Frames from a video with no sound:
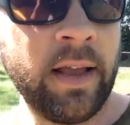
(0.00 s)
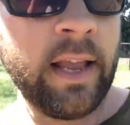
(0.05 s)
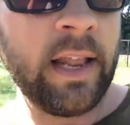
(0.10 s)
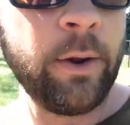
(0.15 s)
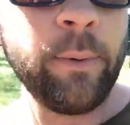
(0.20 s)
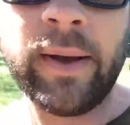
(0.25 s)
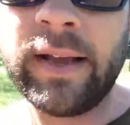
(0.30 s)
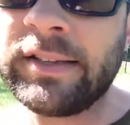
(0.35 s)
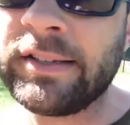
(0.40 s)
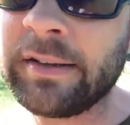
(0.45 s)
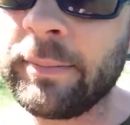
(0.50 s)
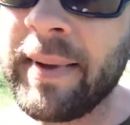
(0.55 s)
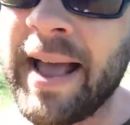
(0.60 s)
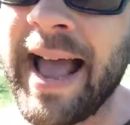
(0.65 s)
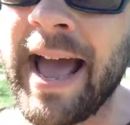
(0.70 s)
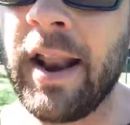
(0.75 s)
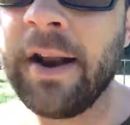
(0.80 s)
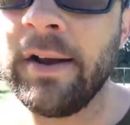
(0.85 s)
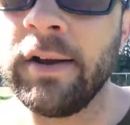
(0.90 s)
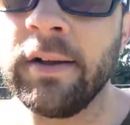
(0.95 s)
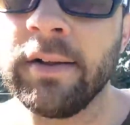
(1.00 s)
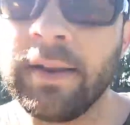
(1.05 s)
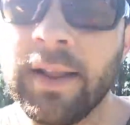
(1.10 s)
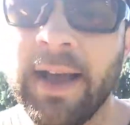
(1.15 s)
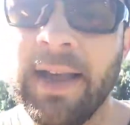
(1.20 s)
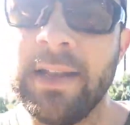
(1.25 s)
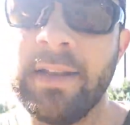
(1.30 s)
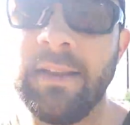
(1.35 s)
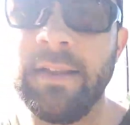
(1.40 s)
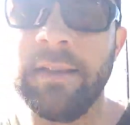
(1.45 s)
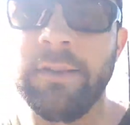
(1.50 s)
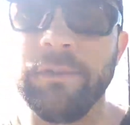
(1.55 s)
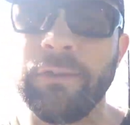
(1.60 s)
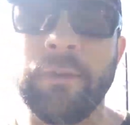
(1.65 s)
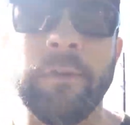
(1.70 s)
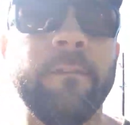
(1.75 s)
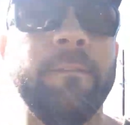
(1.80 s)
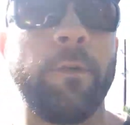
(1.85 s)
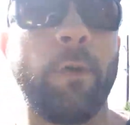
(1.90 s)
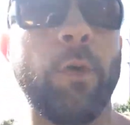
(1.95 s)
Anyway, some add-on
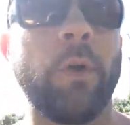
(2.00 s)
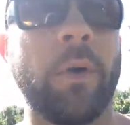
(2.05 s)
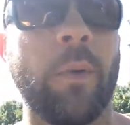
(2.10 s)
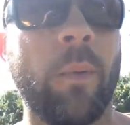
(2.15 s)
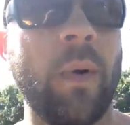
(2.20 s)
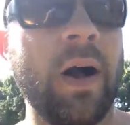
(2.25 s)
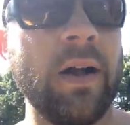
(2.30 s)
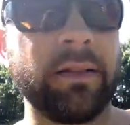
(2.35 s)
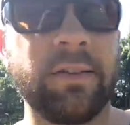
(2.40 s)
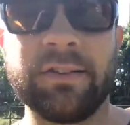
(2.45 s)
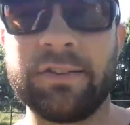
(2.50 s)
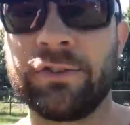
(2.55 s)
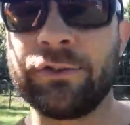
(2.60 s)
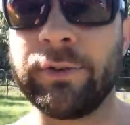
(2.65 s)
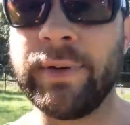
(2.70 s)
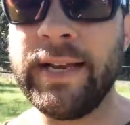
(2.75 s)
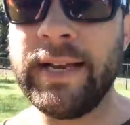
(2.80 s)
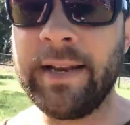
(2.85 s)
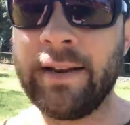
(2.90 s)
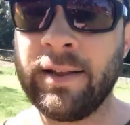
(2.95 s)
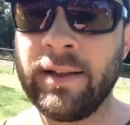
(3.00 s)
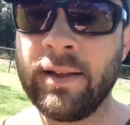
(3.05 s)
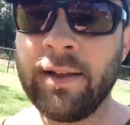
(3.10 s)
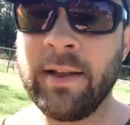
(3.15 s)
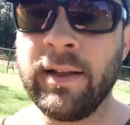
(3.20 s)
ideas for walk the street.